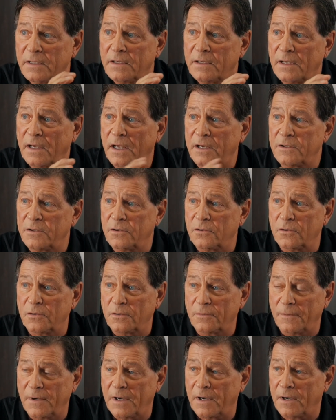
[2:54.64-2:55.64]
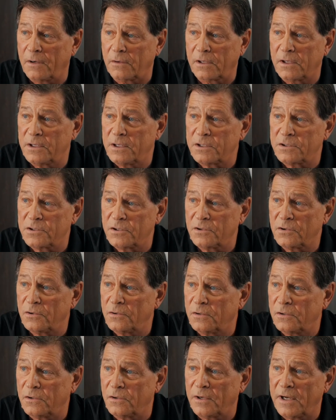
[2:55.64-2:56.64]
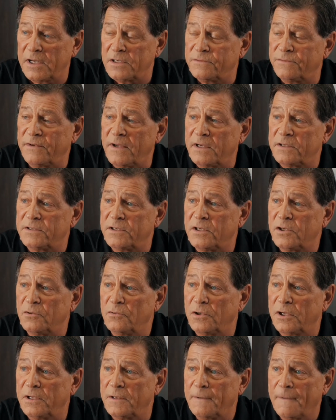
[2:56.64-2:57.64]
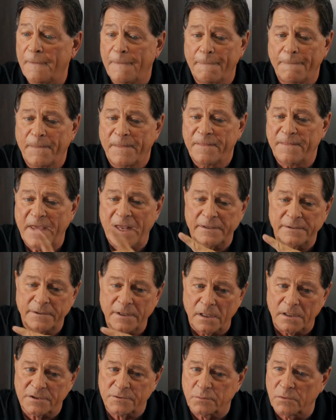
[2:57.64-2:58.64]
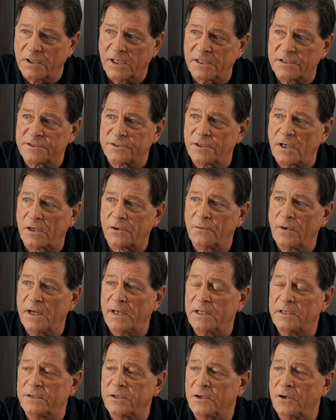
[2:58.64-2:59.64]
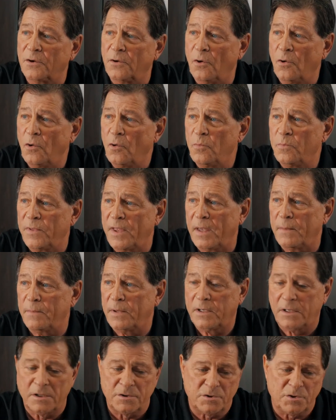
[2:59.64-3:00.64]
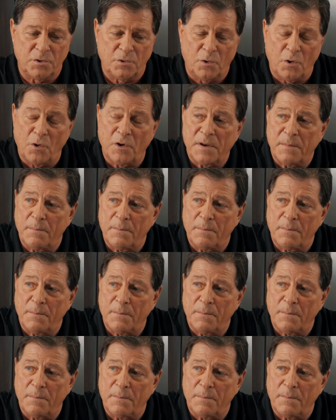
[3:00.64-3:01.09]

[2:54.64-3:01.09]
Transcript: on your air conditioner, your HVAC unit, that dust would get sucked right into your home then, because you already